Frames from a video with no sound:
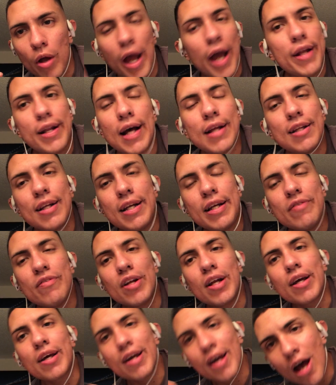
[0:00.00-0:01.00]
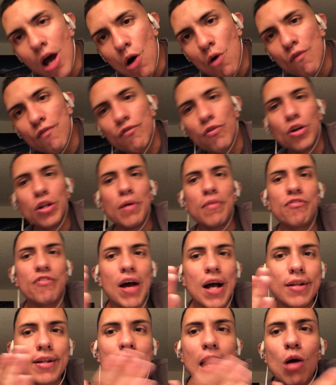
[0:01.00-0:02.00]
And that didn't even account for the
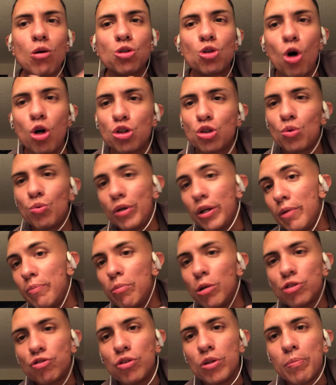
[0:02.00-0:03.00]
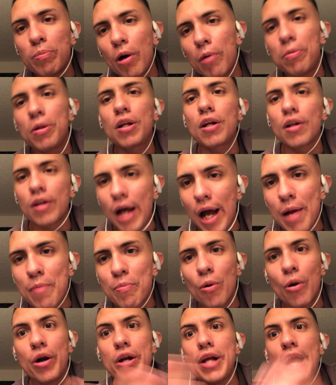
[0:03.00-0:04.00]
fact that I was also reading books from the public
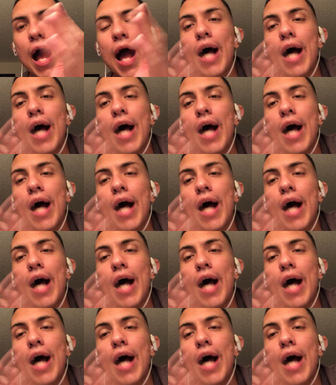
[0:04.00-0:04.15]
library